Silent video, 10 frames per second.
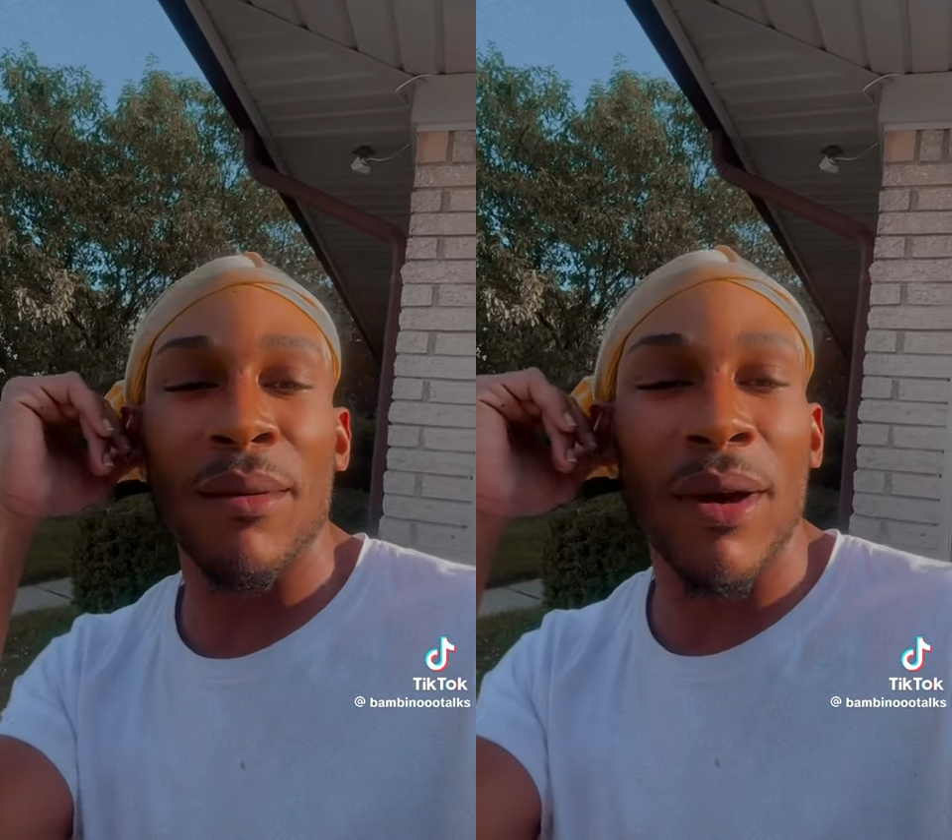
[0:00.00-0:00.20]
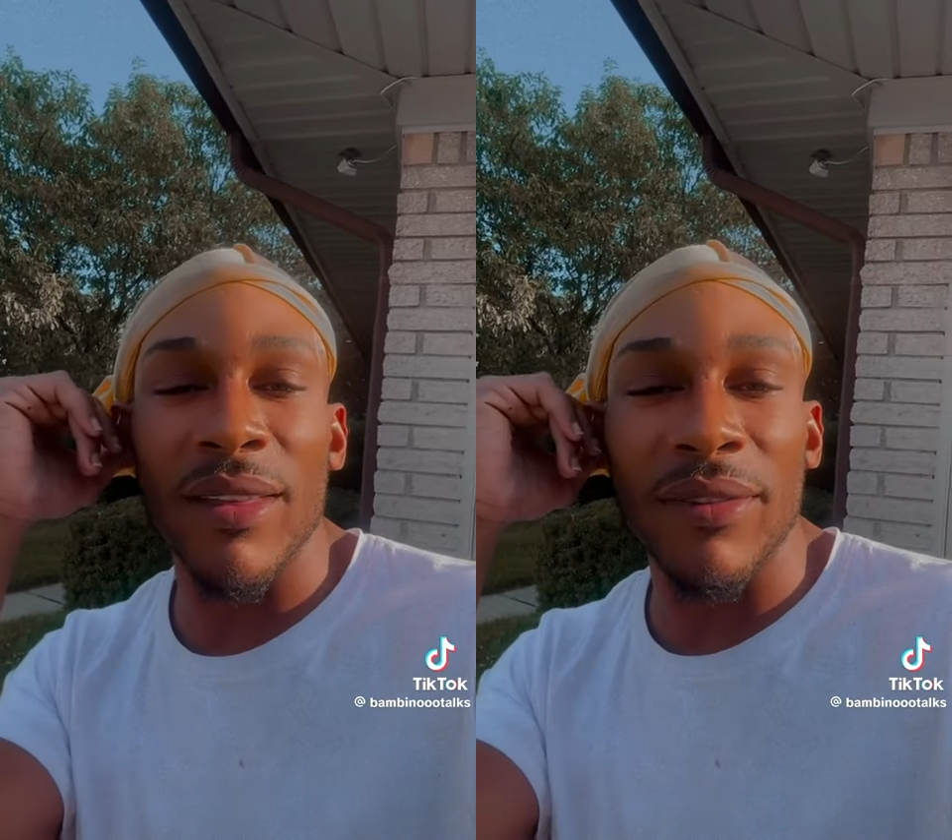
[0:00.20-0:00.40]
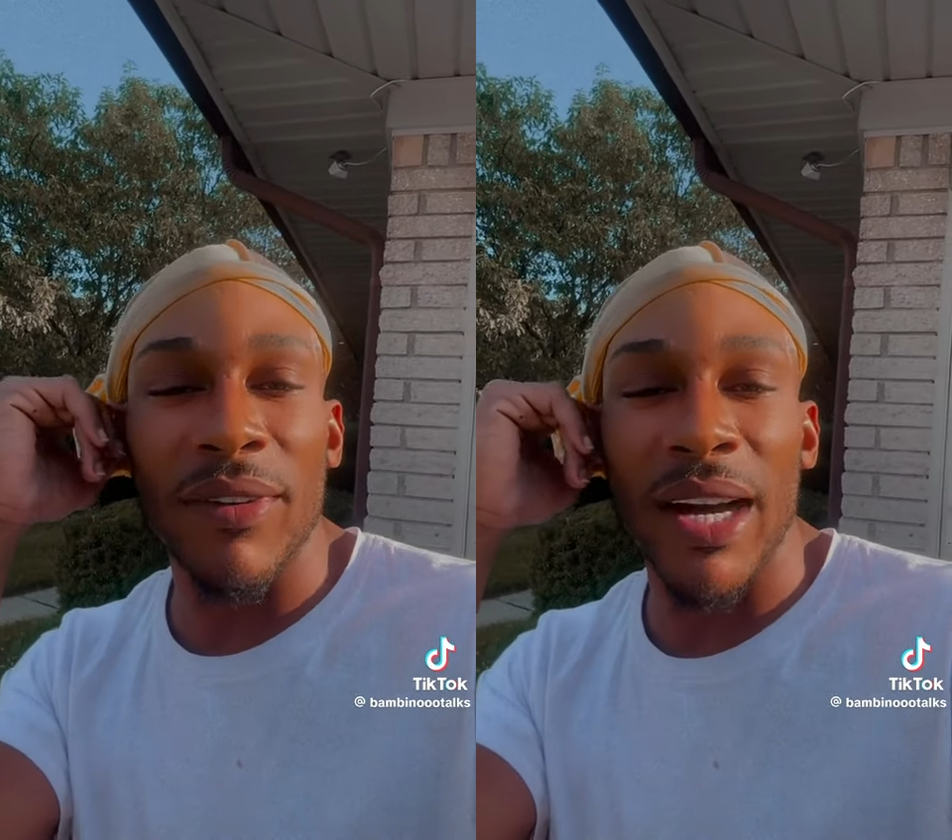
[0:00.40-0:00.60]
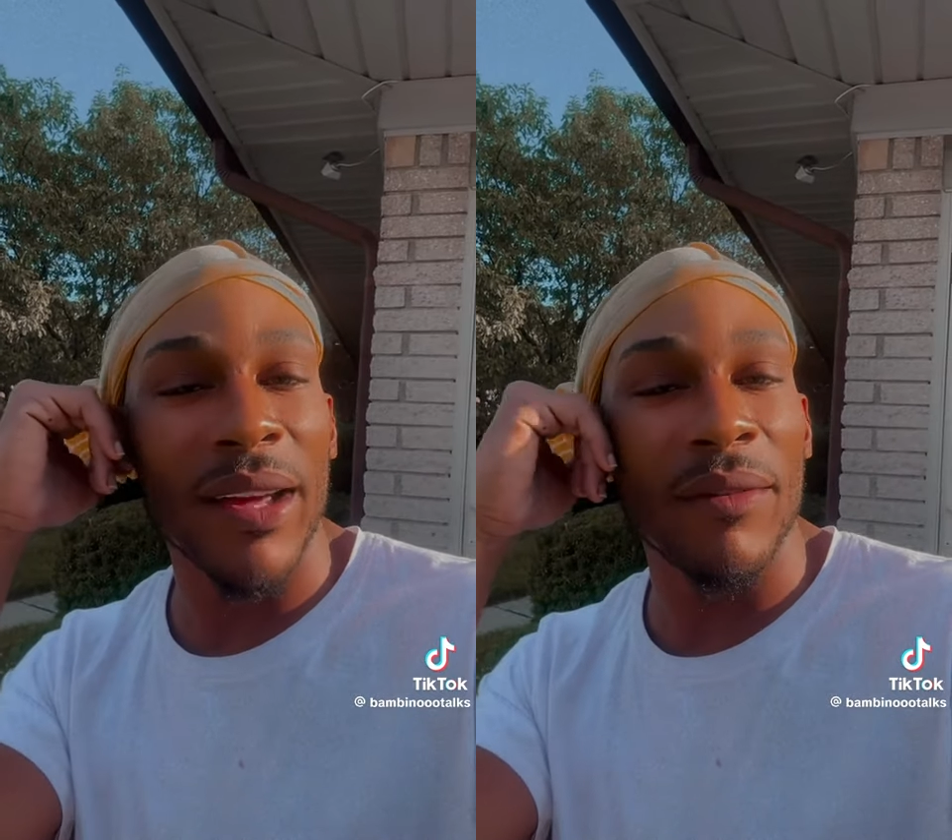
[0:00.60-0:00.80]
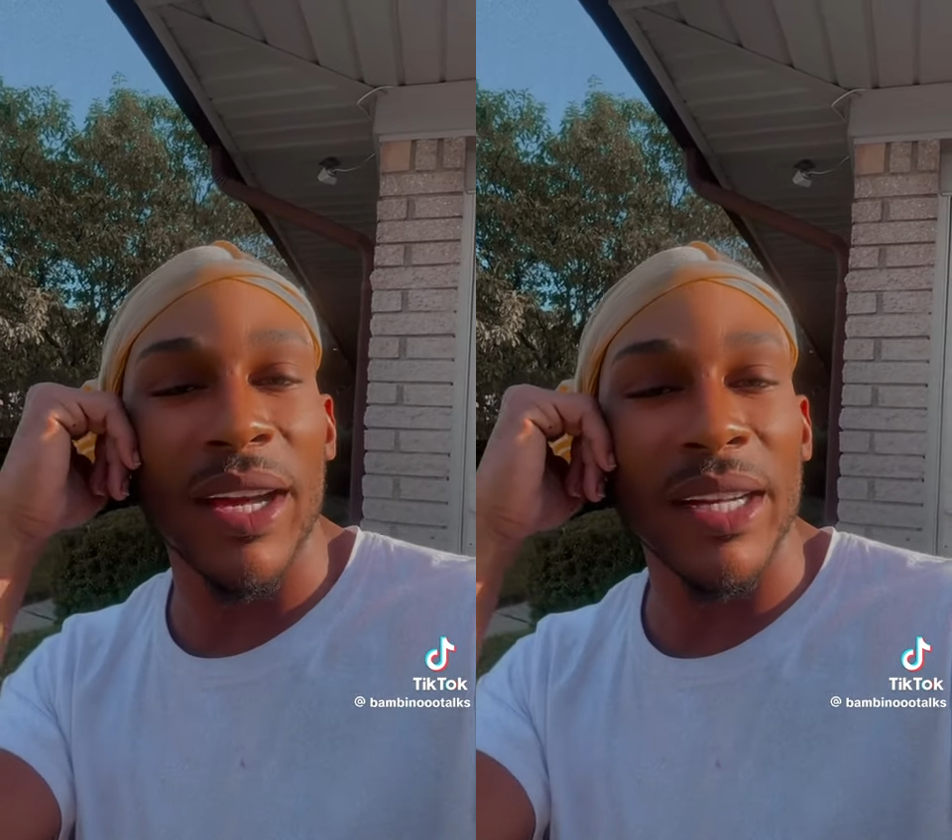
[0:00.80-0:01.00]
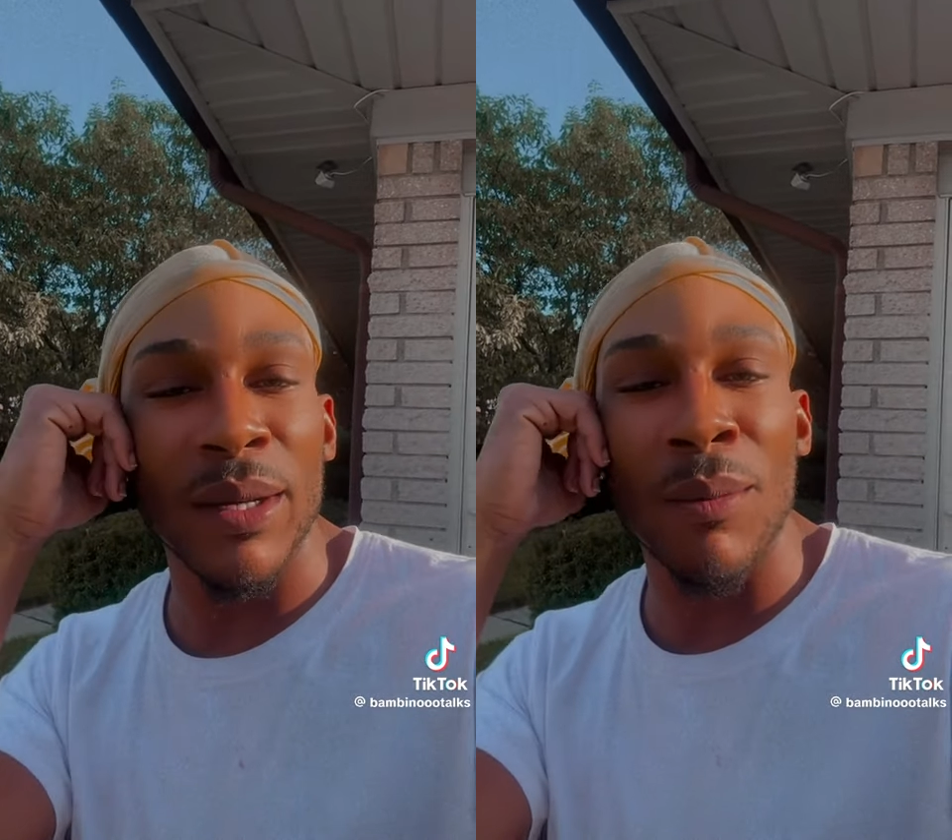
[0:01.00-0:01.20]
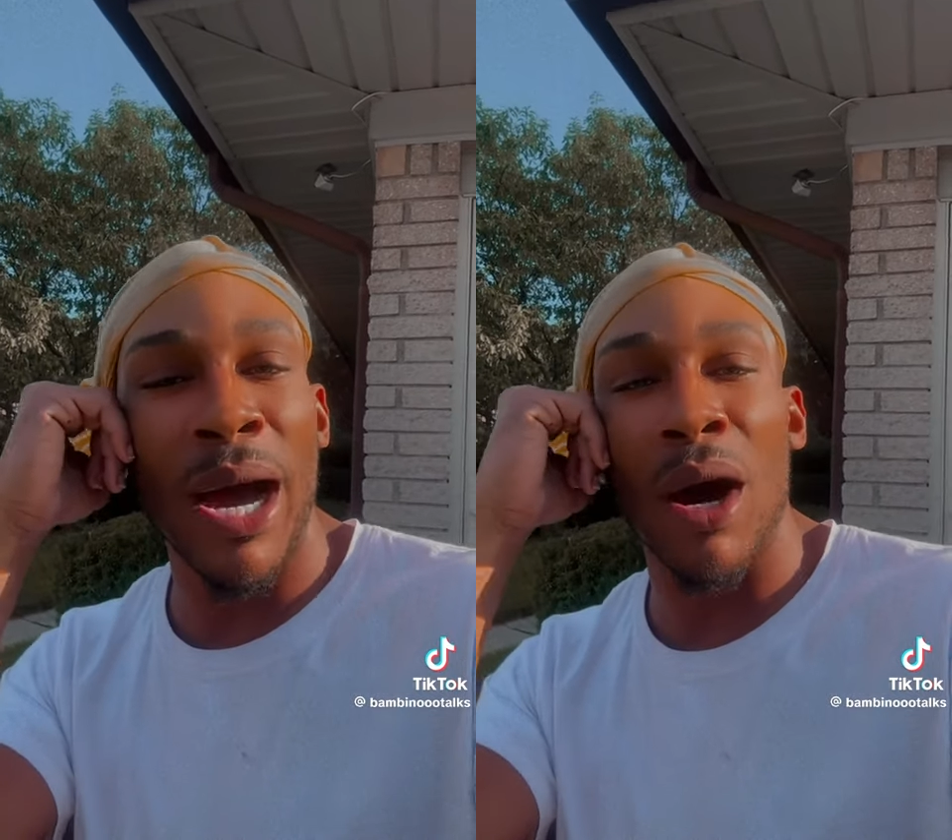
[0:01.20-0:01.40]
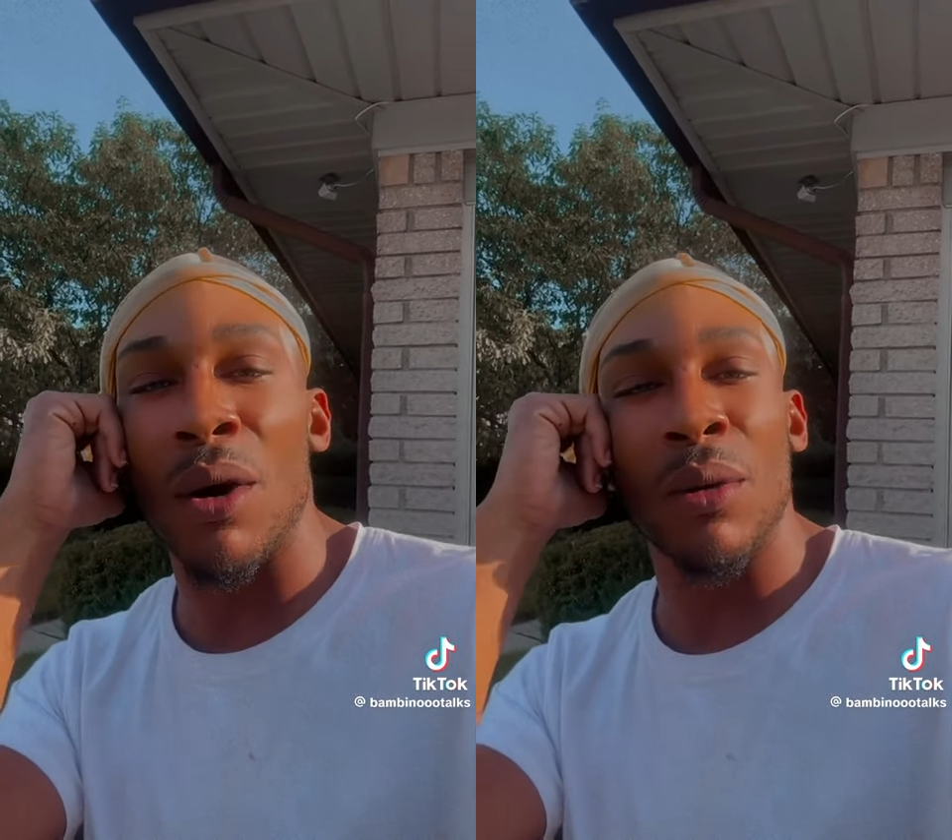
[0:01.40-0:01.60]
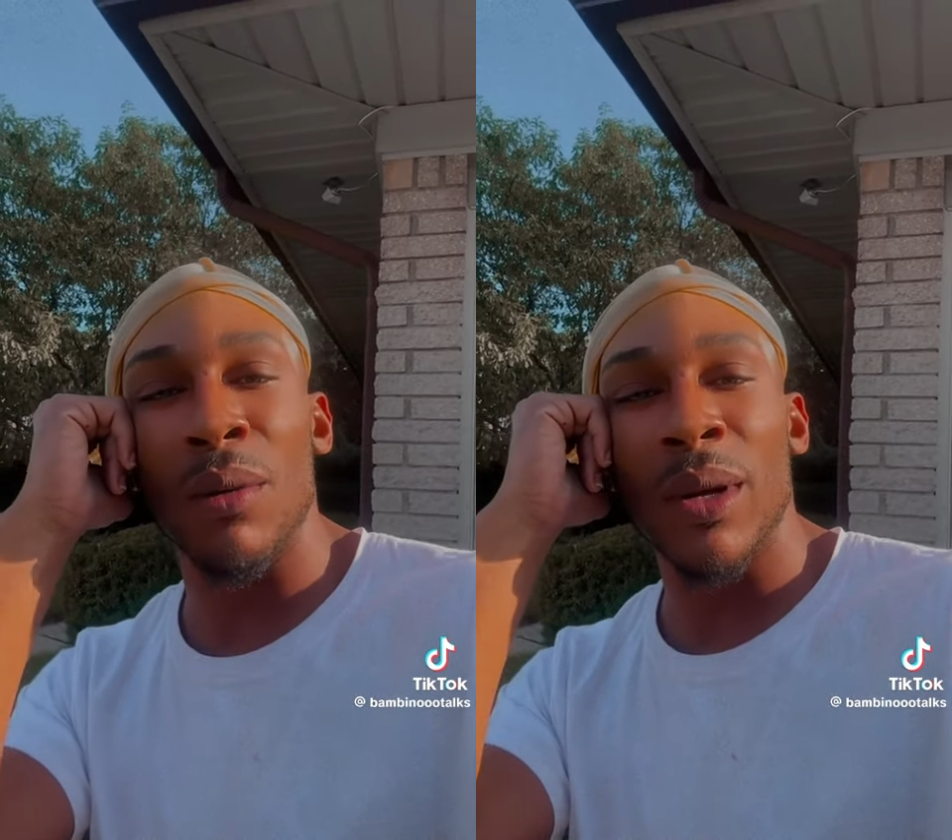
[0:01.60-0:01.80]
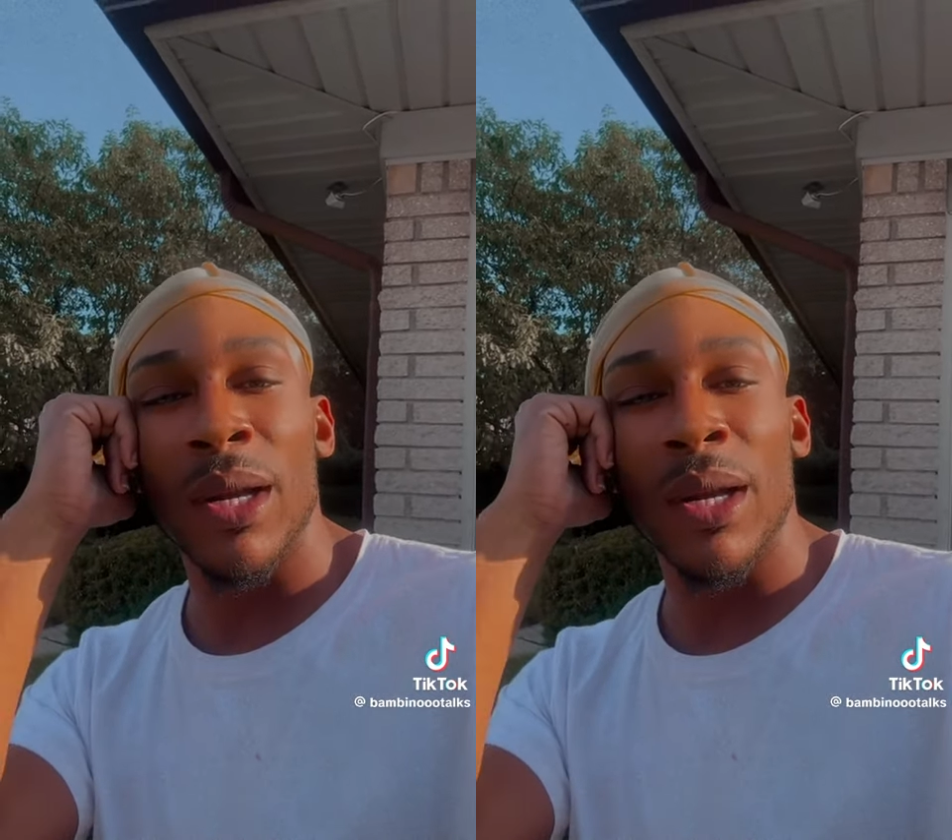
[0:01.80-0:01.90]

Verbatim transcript: the motherfucking victim, hoe.